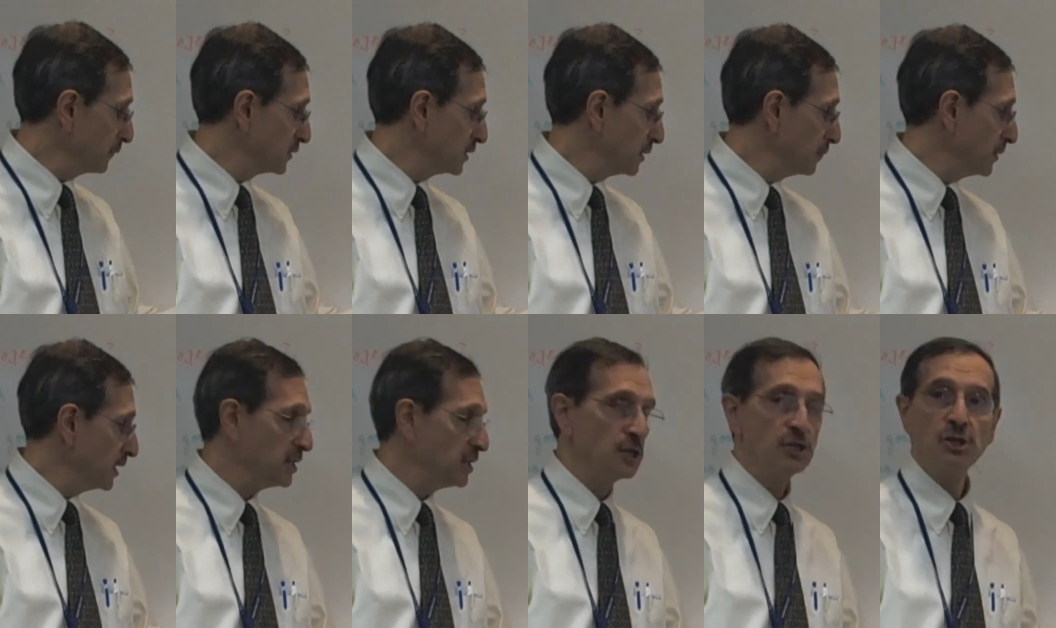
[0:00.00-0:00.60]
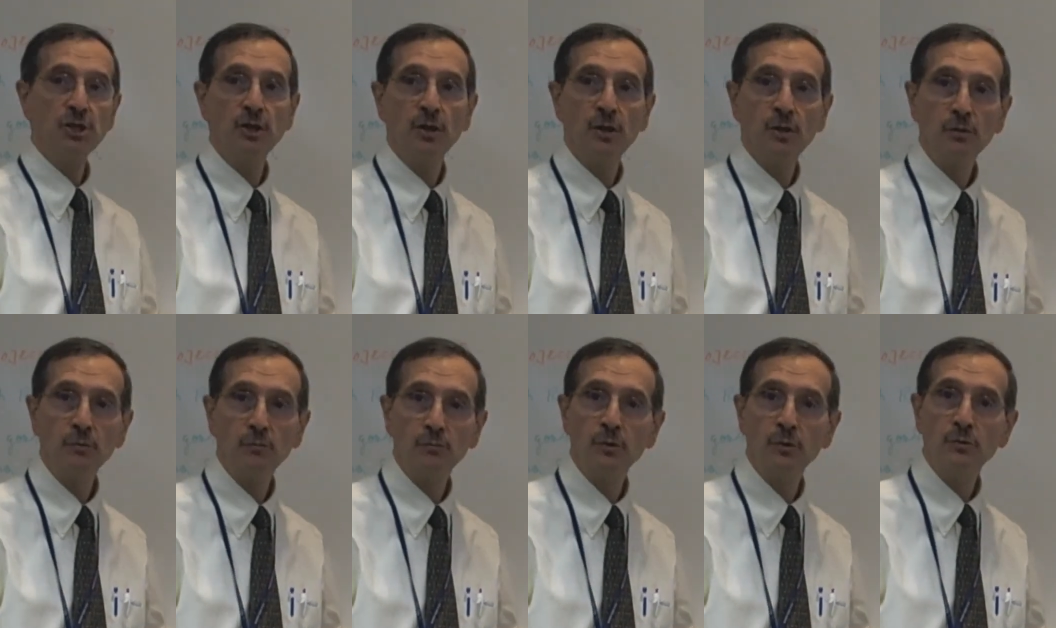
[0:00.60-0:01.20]
of some
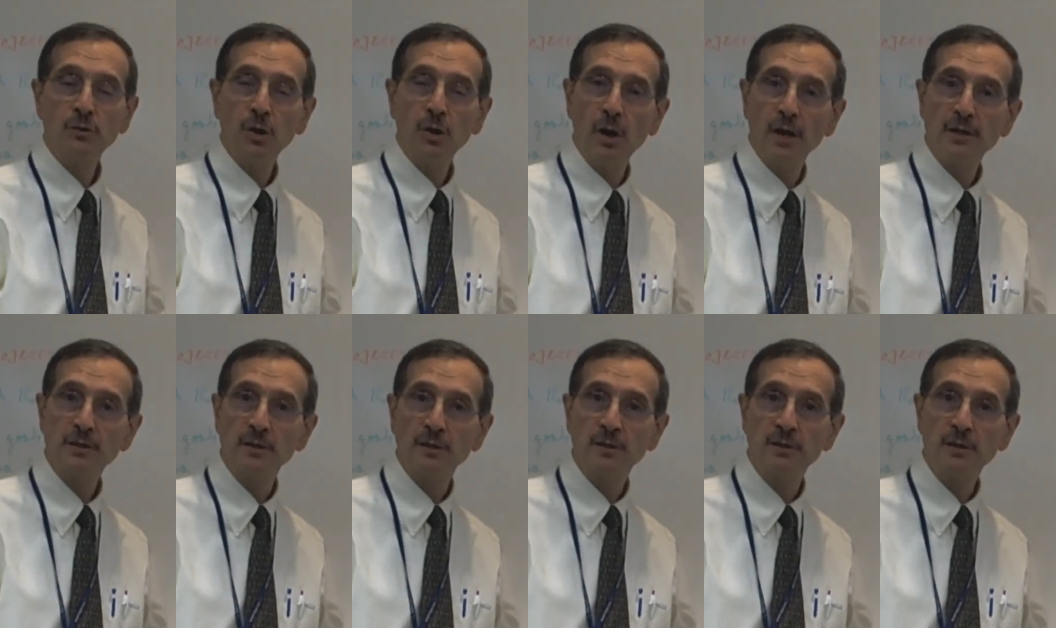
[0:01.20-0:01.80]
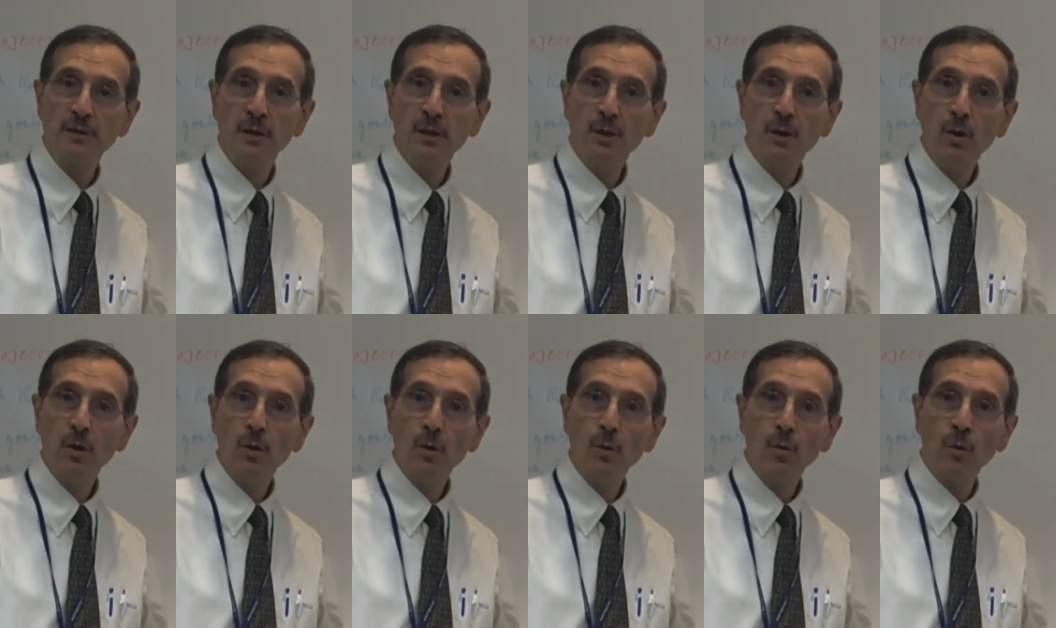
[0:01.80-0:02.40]
additional root causes,
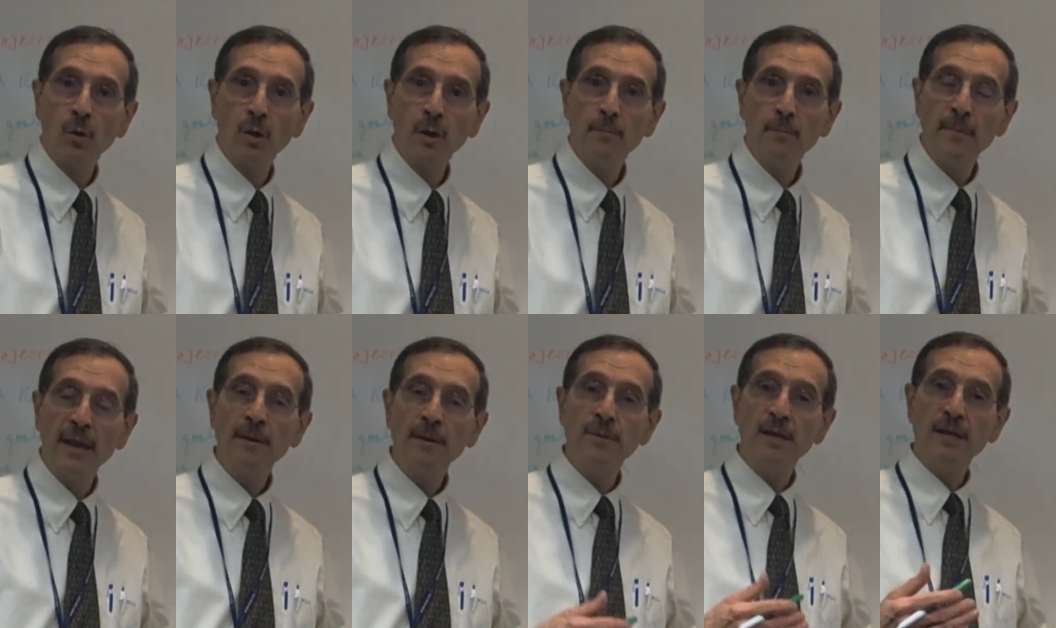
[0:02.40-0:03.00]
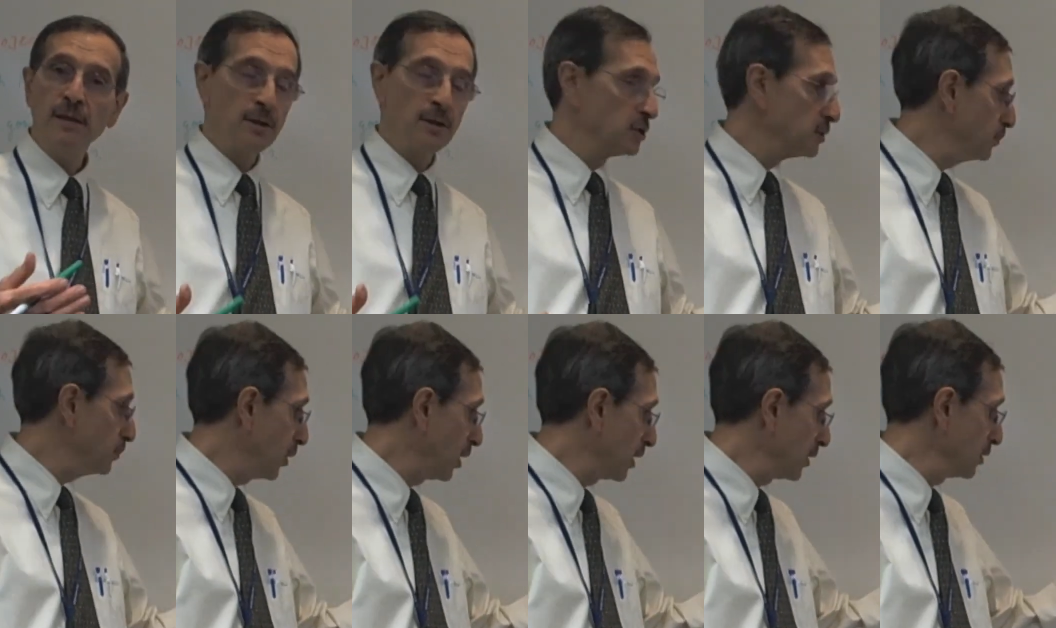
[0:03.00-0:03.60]
Or maybe there's
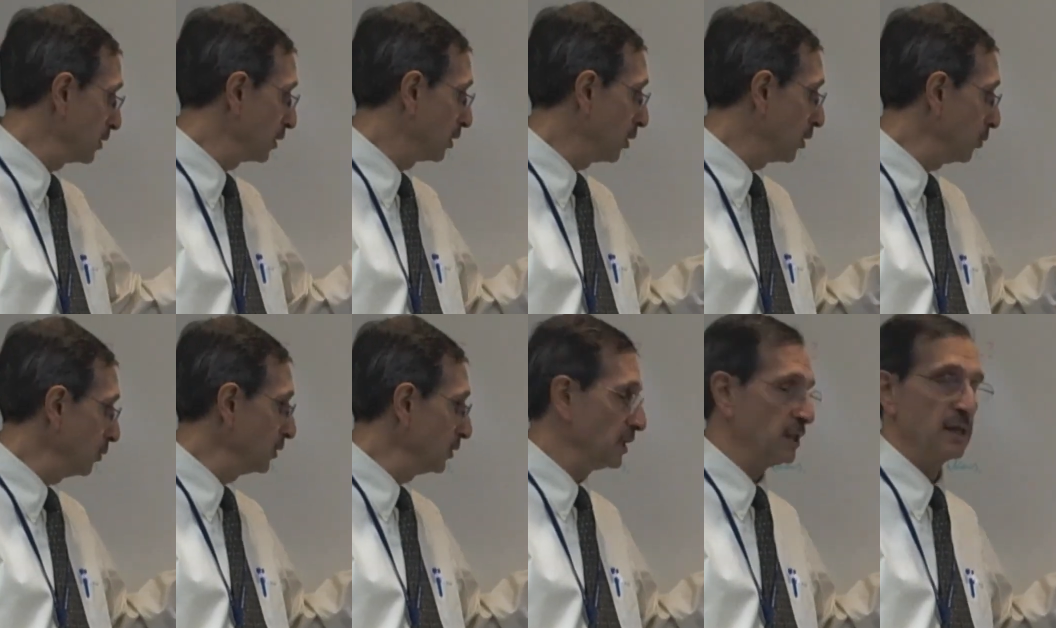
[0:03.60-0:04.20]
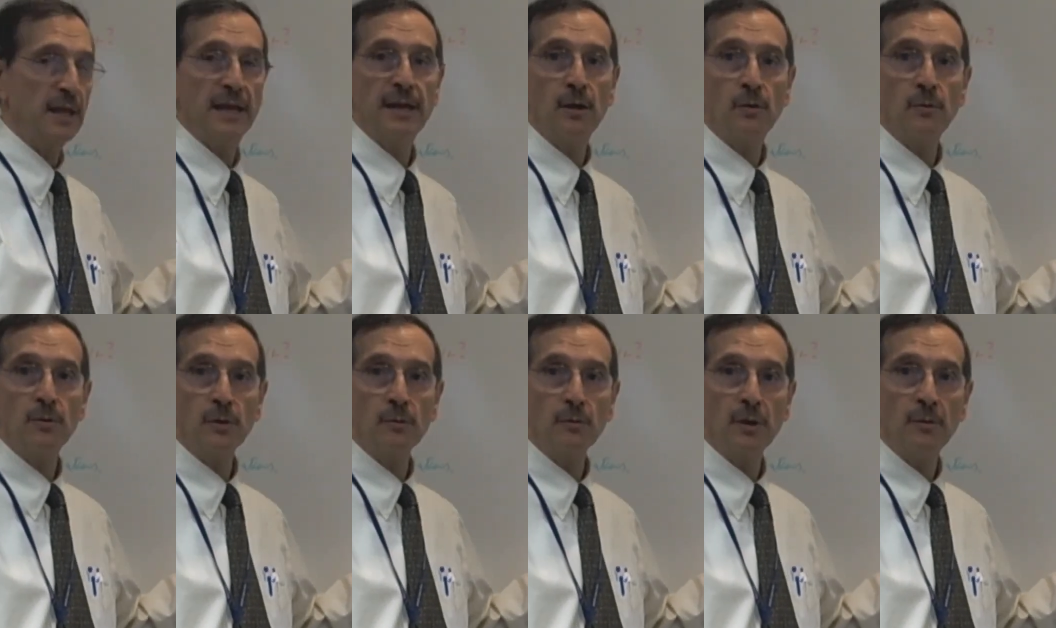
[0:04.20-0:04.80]
part of the goal that they
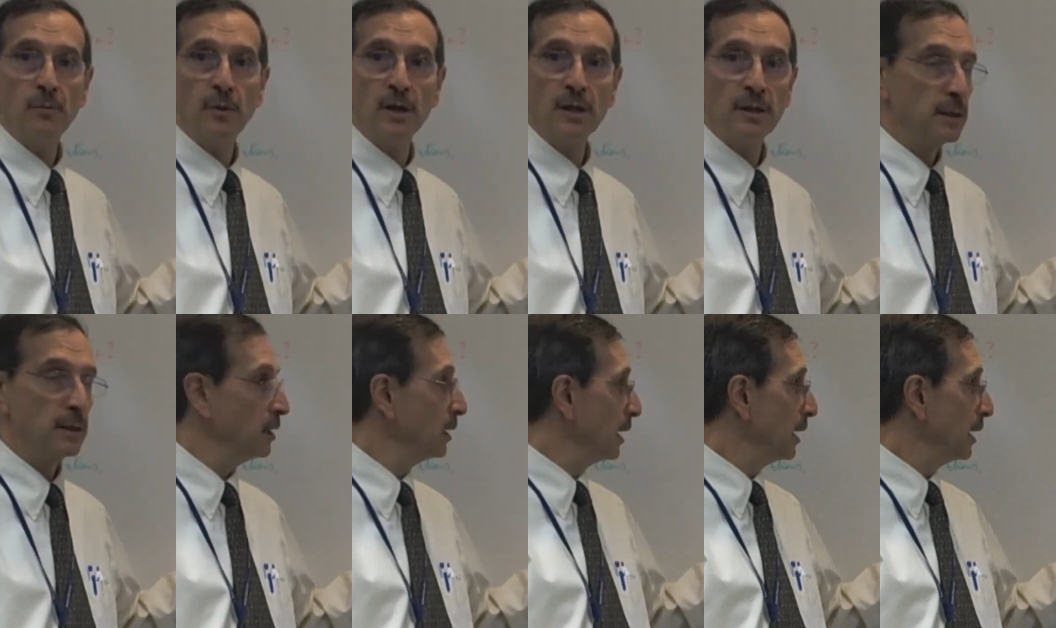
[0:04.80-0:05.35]
don't agree with.